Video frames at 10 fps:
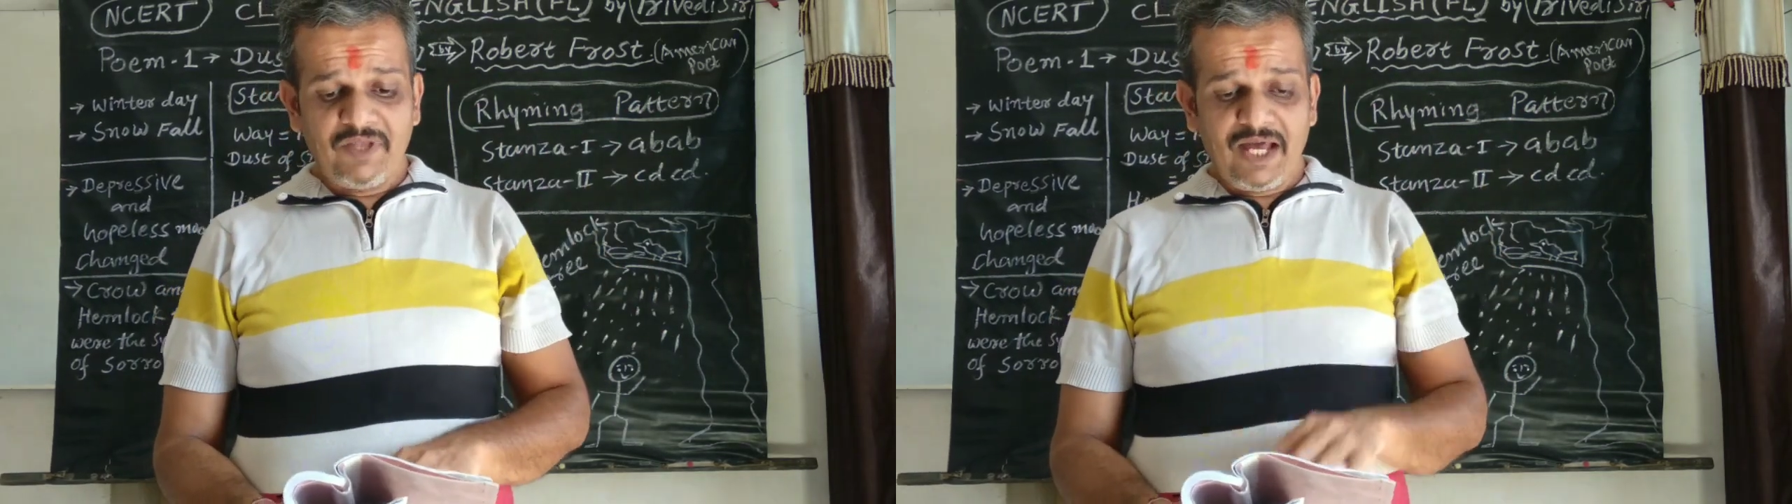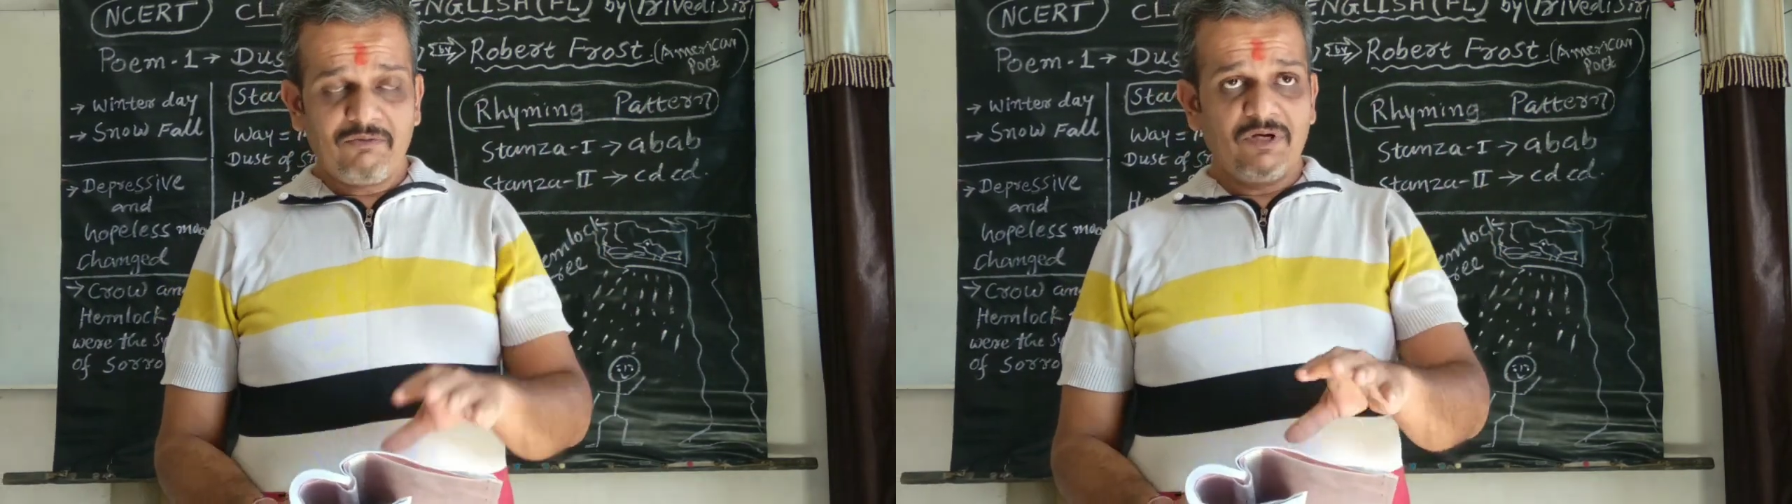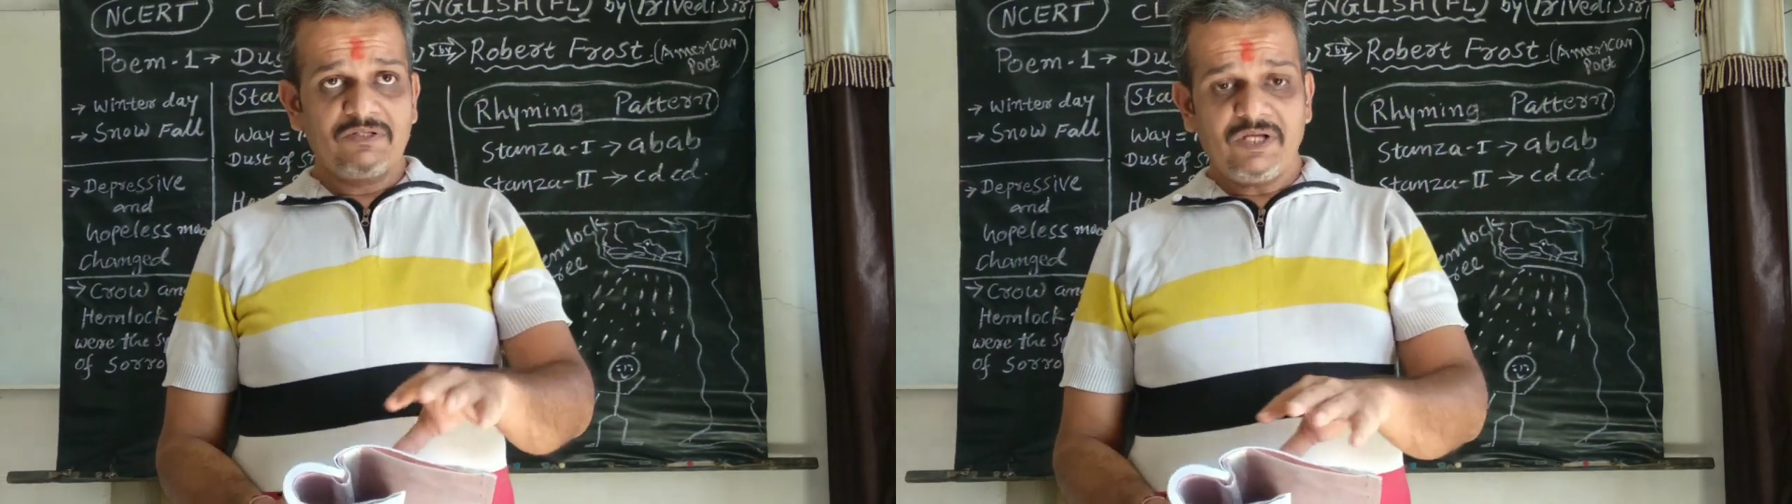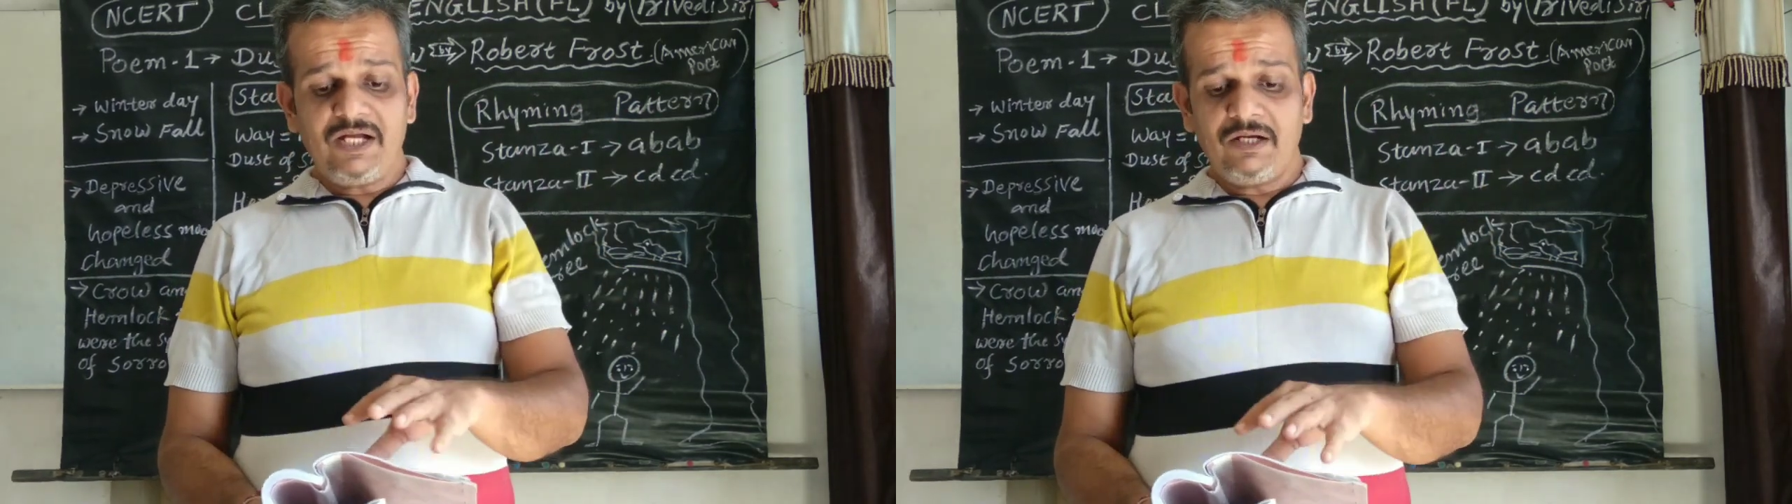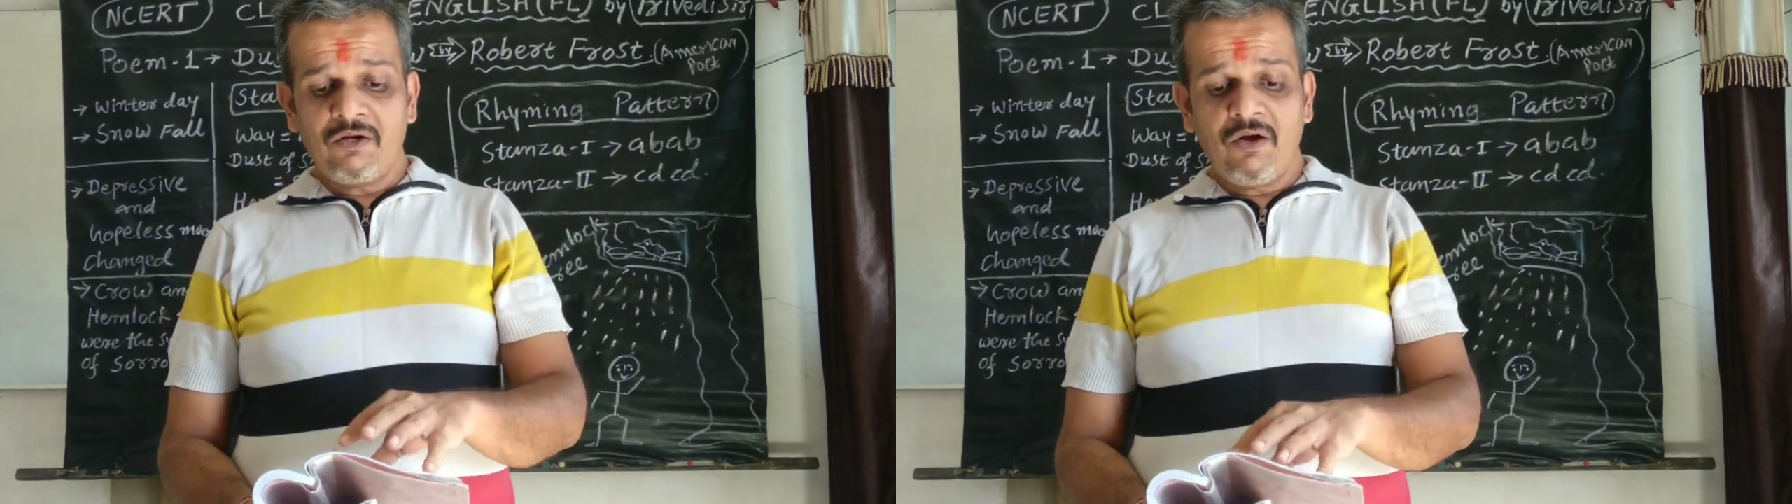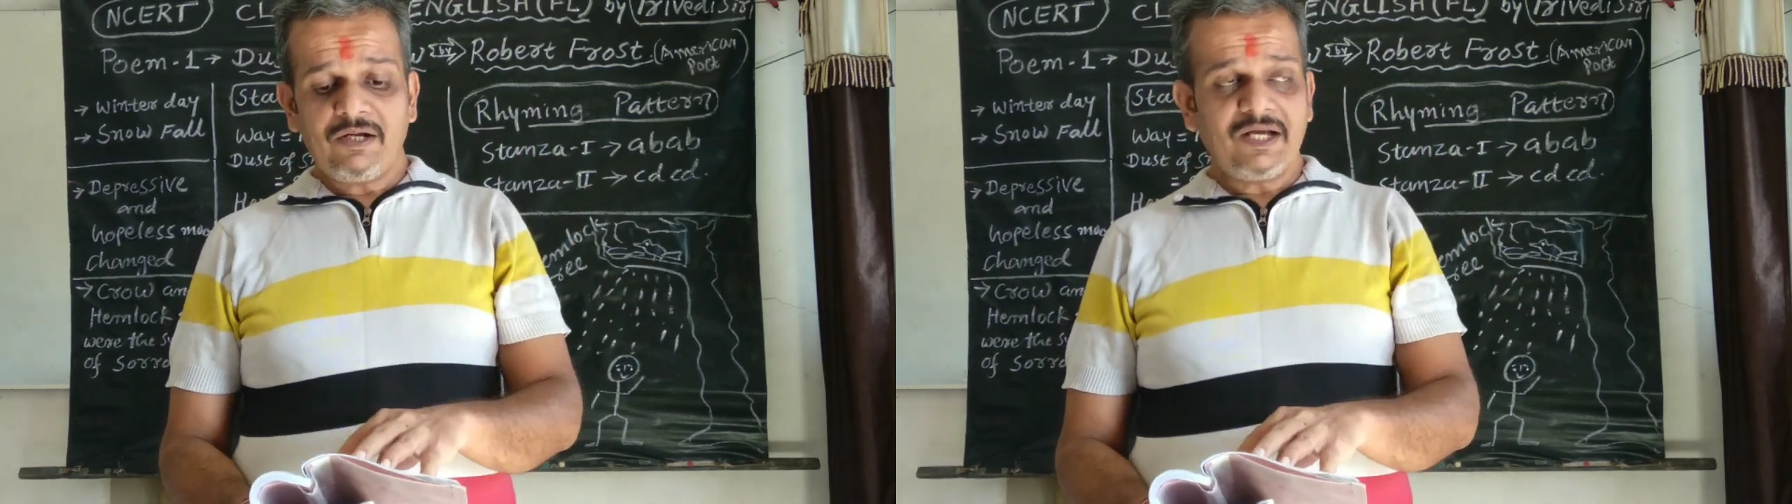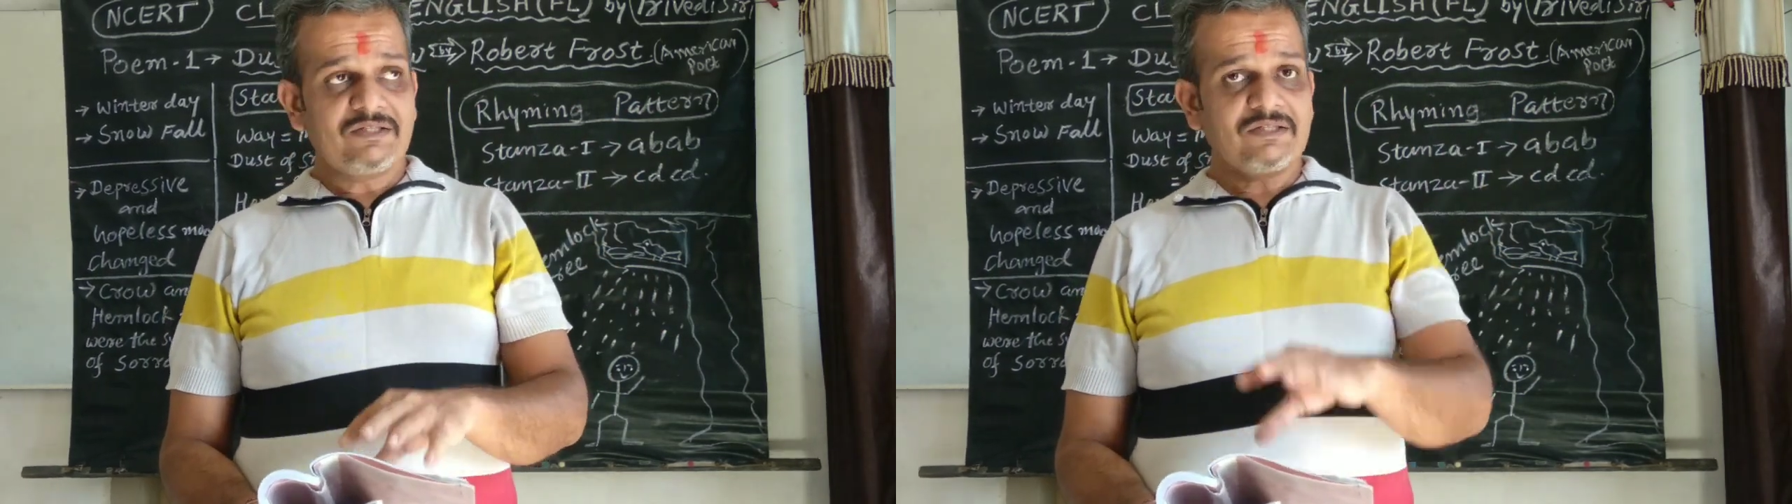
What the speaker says: there was not a